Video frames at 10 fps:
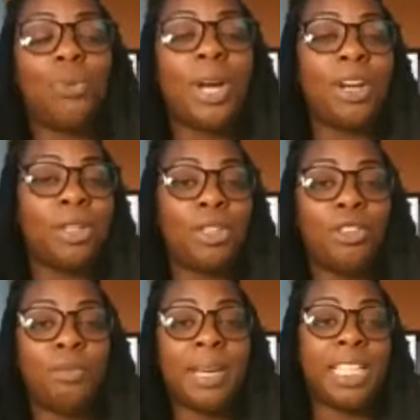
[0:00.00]
where
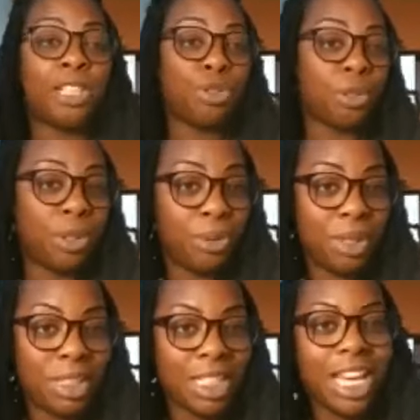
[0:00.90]
you've been
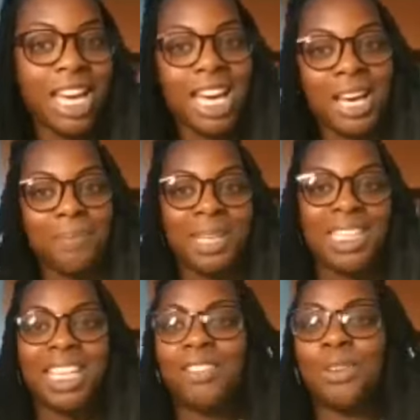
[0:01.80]
introduced, uh,
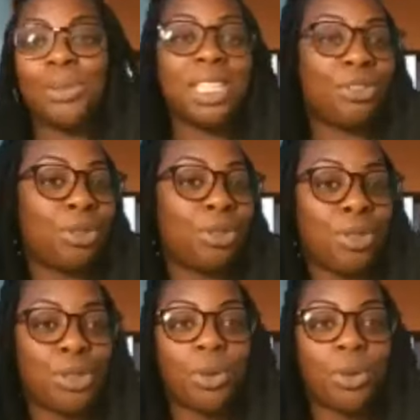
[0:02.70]
meaning if it was
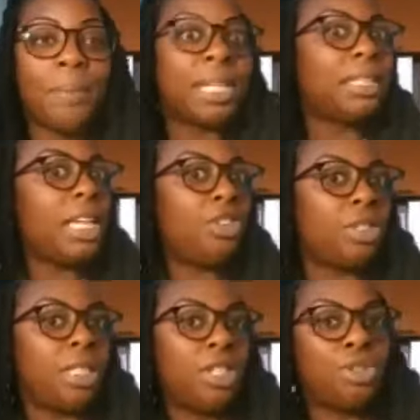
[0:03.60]
introduced through a
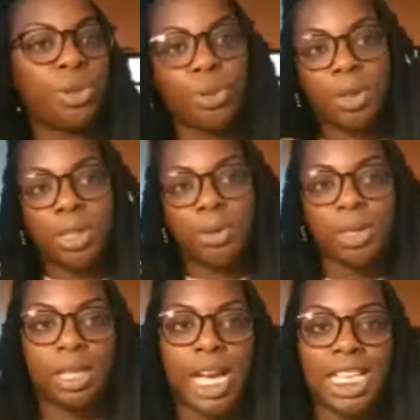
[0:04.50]
meditation teacher, through a yoga
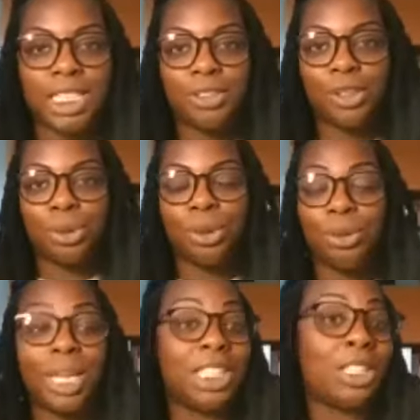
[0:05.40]
class, through
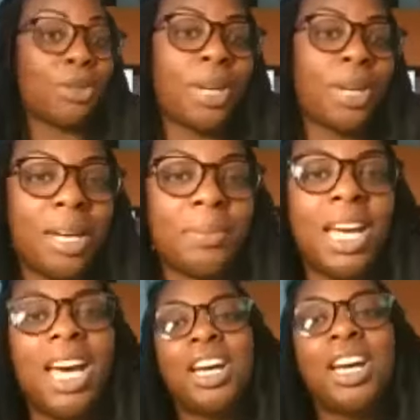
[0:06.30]
Instagram,
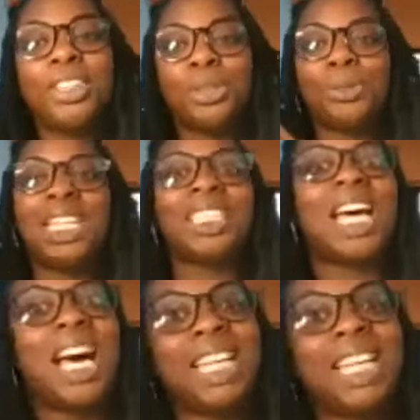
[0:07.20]
uh, through
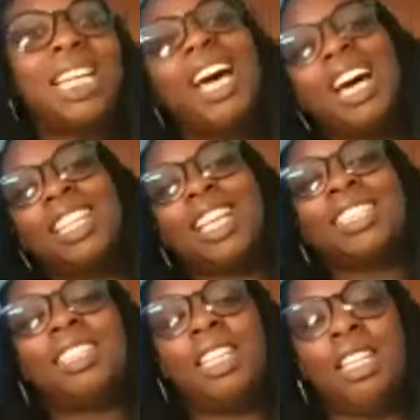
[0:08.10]
TikTok, uh,
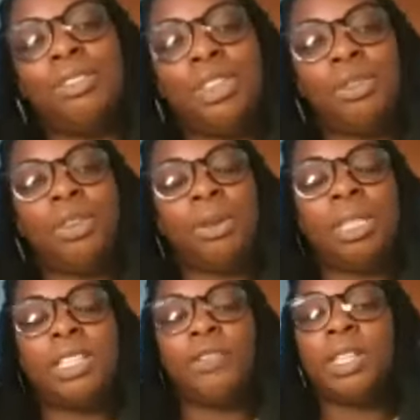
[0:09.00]
that's going to give you
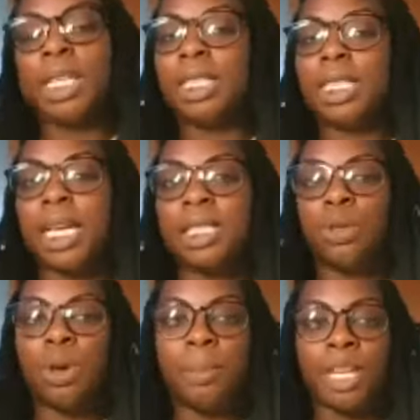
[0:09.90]
very different insight into
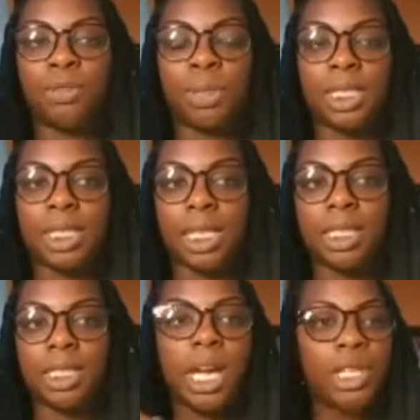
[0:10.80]
what mindfulness
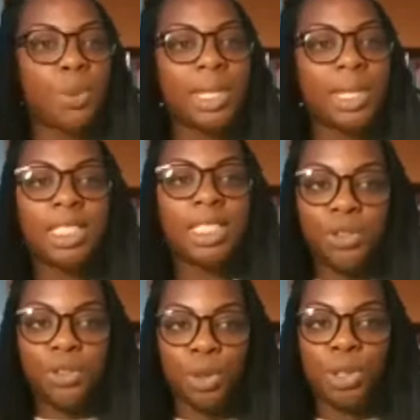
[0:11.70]
is. So I'd like to
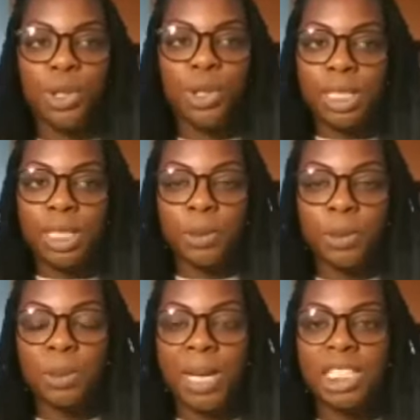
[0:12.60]
give you a more nuanced
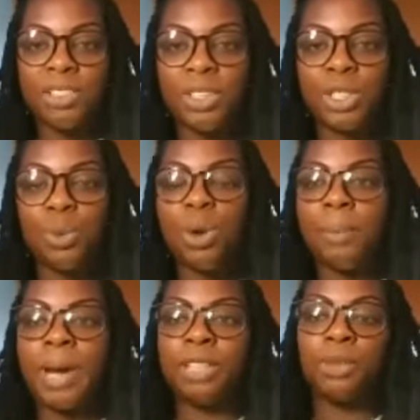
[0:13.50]
perspective into what
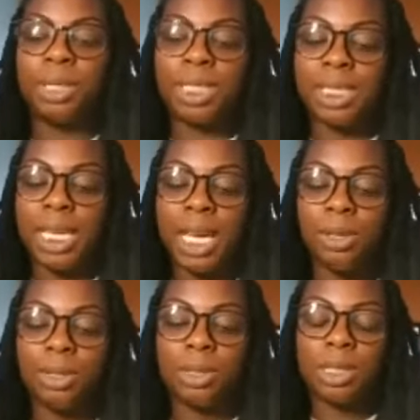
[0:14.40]
mindfulness
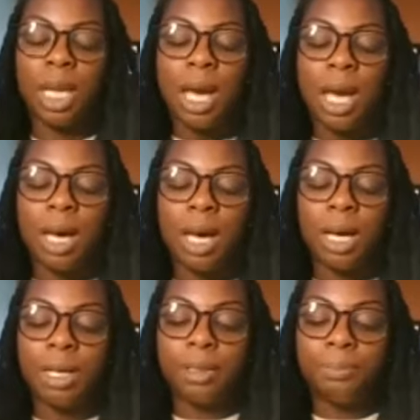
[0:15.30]
entails.
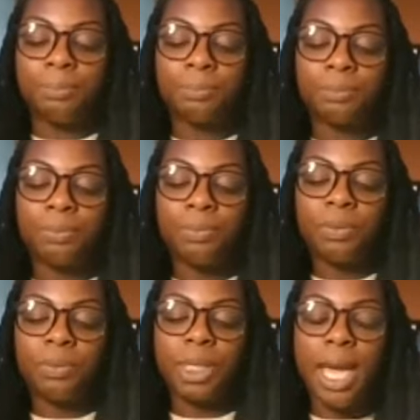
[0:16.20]
Um,
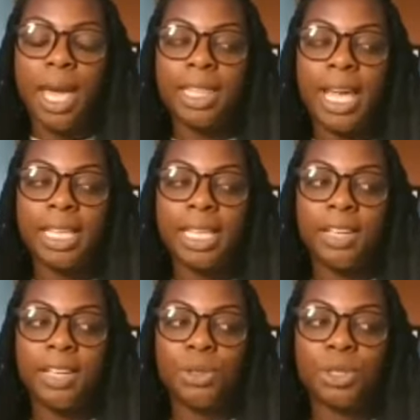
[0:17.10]
and then
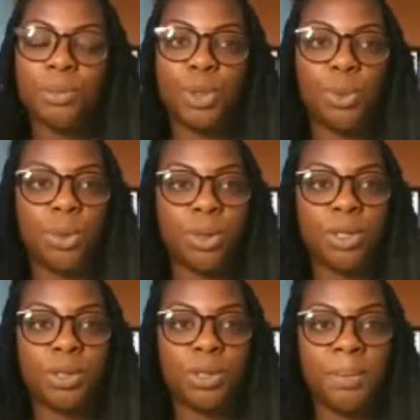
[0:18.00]
give you some
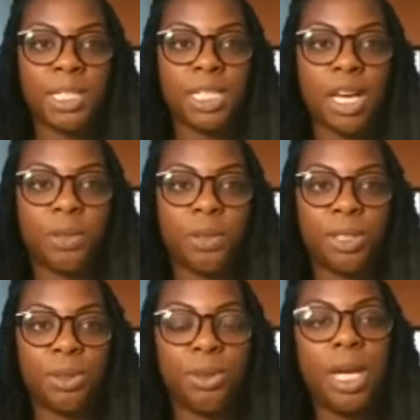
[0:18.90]
tools maybe to help
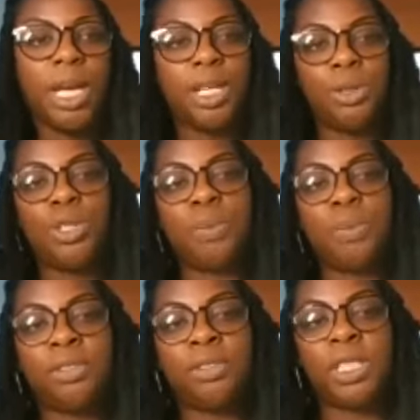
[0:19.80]
you use
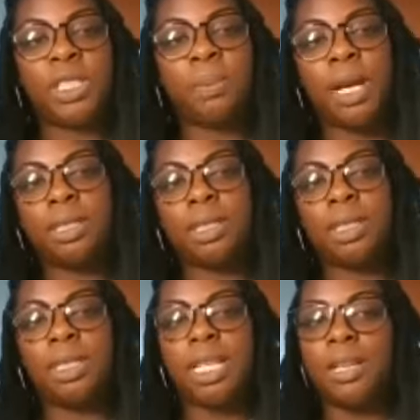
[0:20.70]
mindfulness
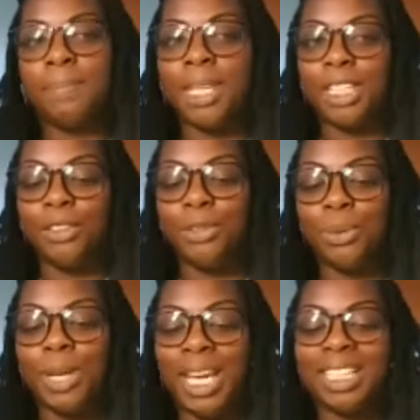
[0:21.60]
practices in a meaningful
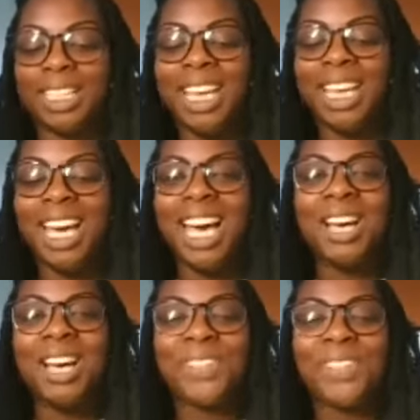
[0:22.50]
way.
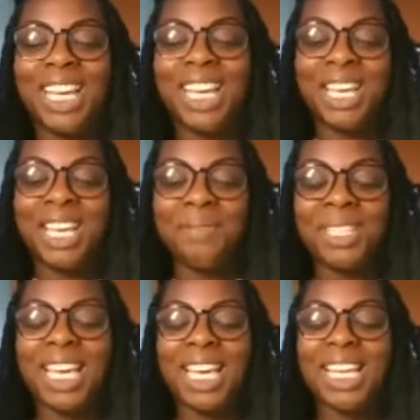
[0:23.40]
Um, so like Amy
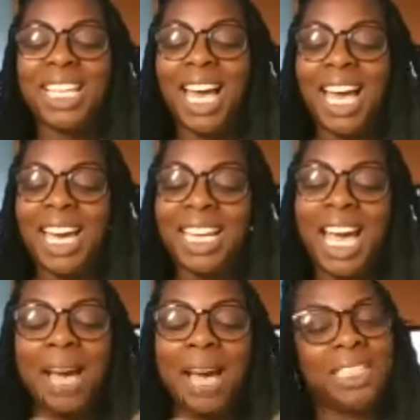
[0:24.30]
said, I
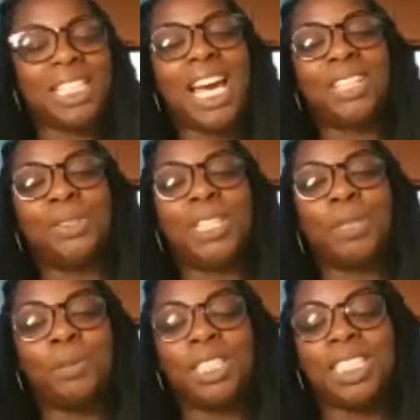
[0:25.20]
aptly titled
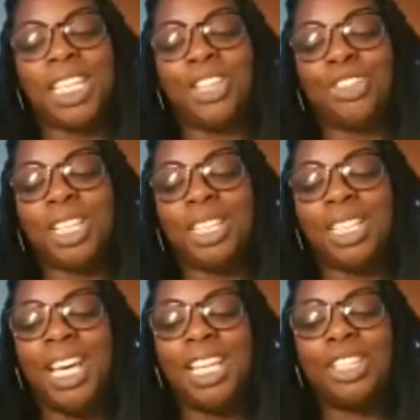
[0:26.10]
this presentation,
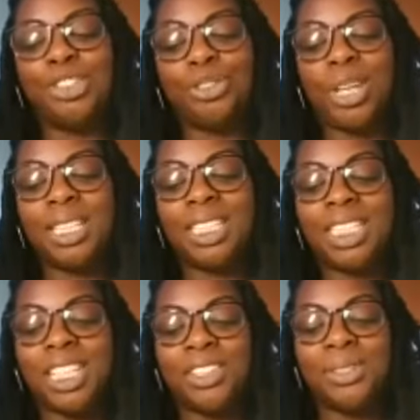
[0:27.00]
The Strengths,
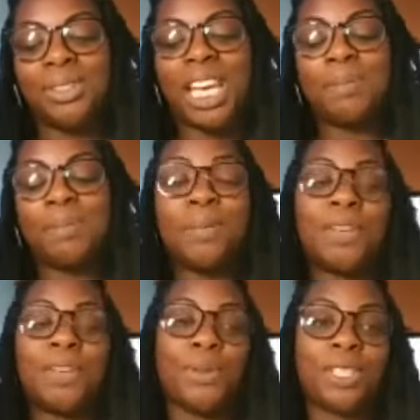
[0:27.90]
Stereotypes, and
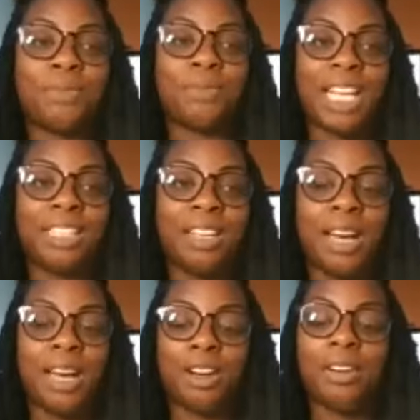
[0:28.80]
Pitfalls of, Mat
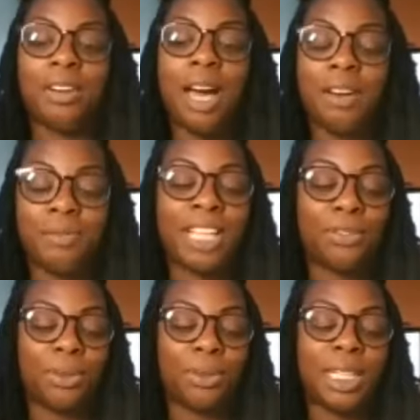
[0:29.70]
or of
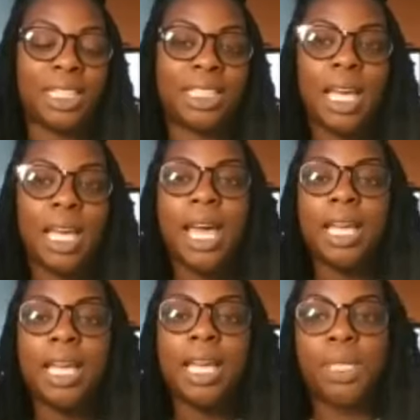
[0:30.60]
Mindfulness.
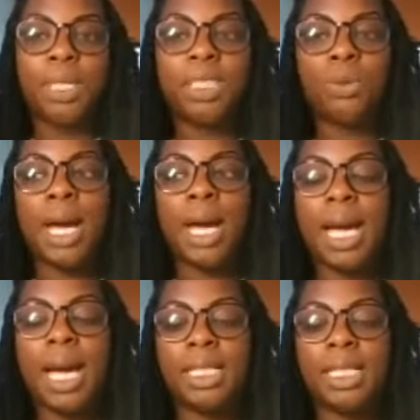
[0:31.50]
And the reason why
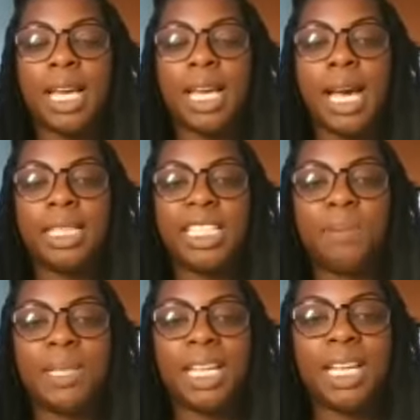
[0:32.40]
I did that is
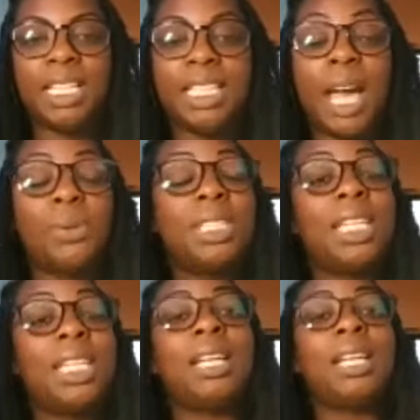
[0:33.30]
because I was
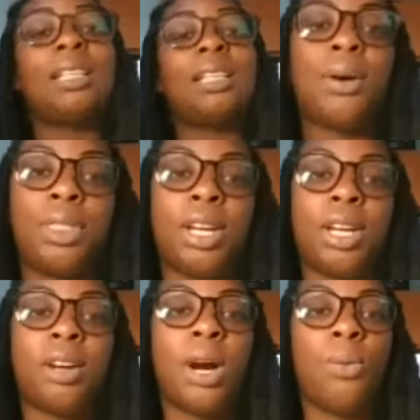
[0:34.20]
seeing a lot out
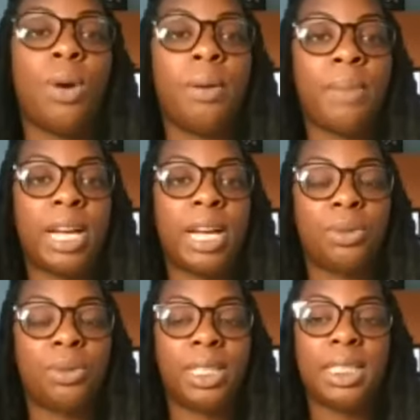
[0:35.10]
there about what
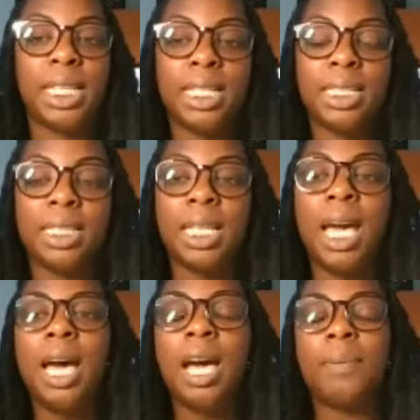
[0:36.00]
mindfulness is.
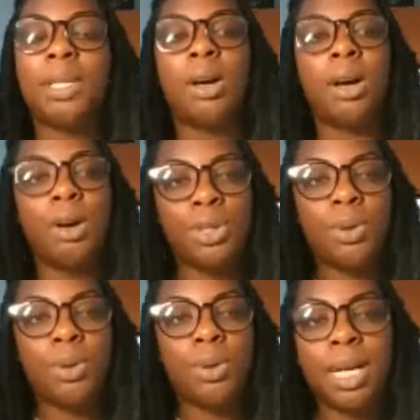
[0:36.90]
I mean,
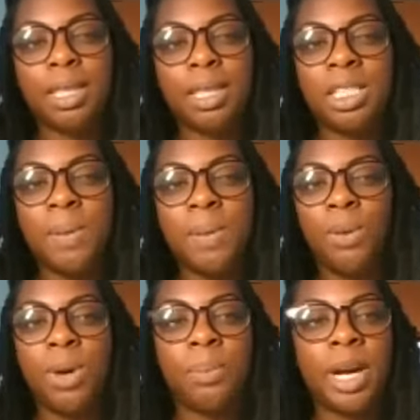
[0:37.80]
also a lot of things about
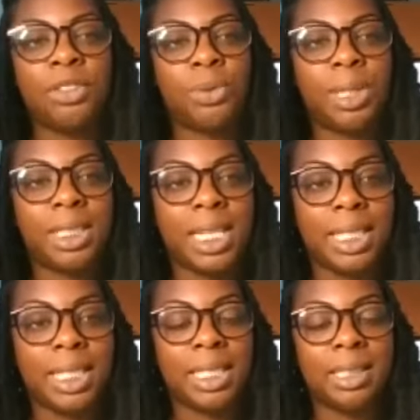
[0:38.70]
what mindfulness
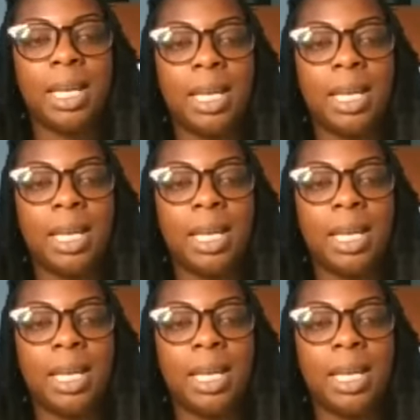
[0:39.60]
isn't.